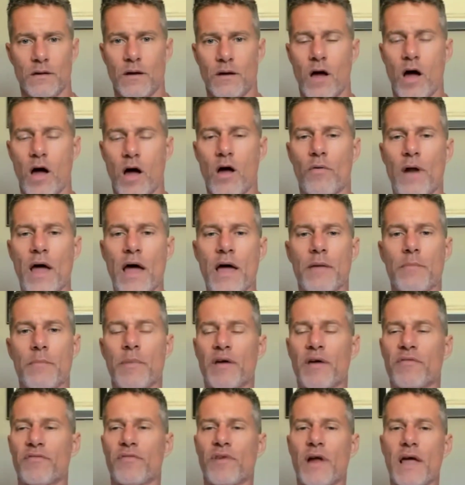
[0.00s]
All right,
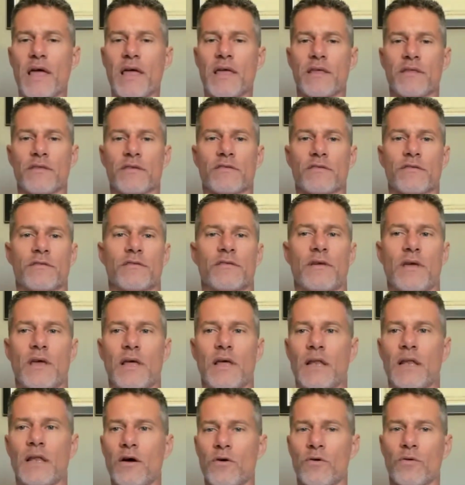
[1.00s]
my friends,
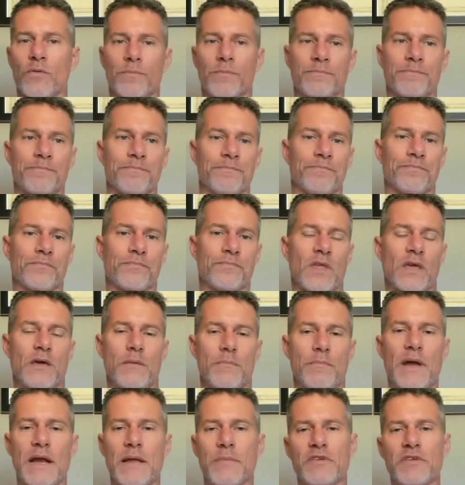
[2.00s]
hello.
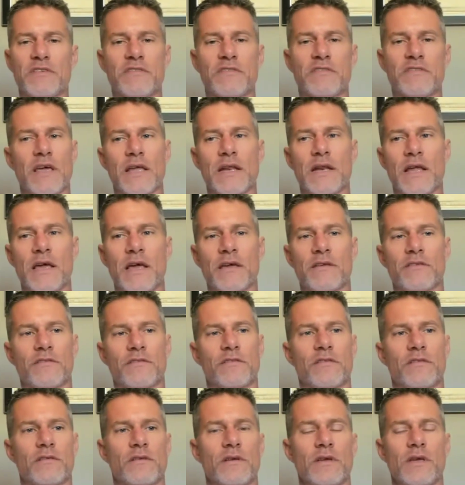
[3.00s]
My name is Tay
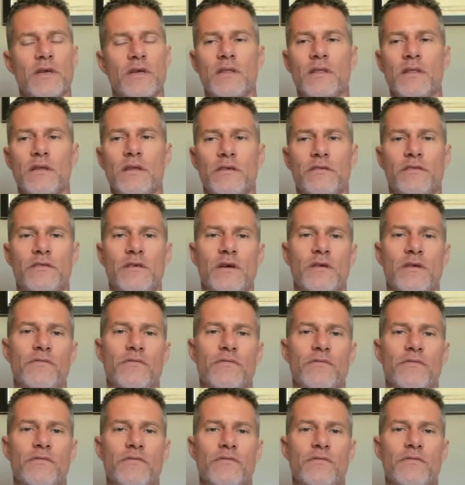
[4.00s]
Nix. In this
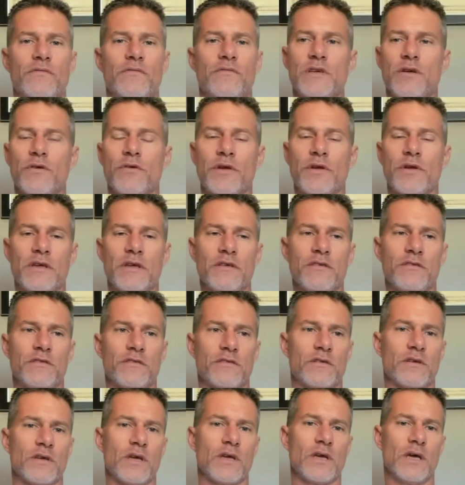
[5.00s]
video
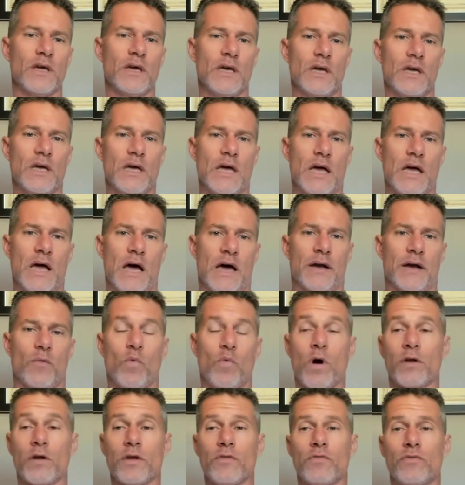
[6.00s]
series, I'm gonna
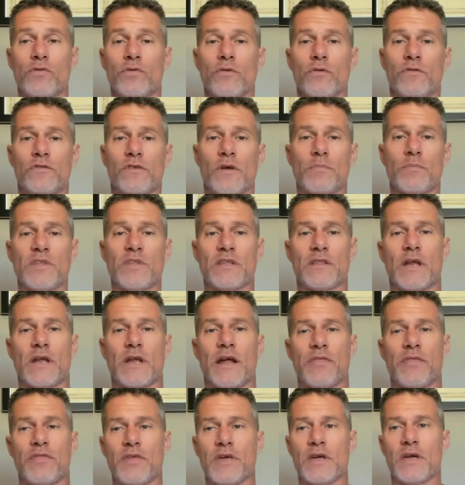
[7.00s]
walk you through something that
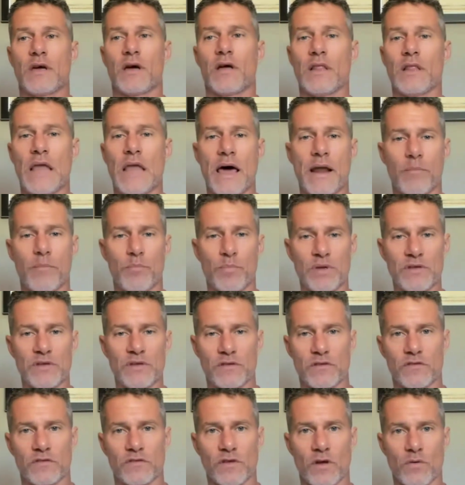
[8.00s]
I think a lot of
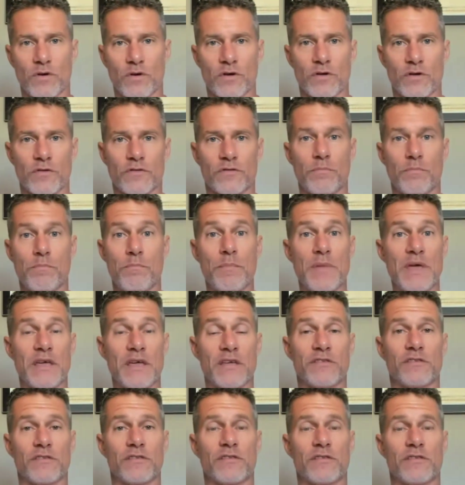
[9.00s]
business owners
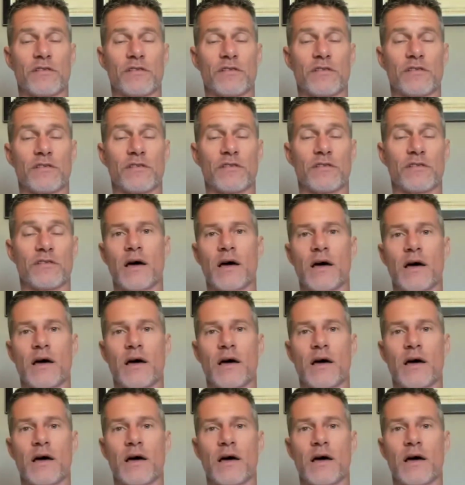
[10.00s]
miss, that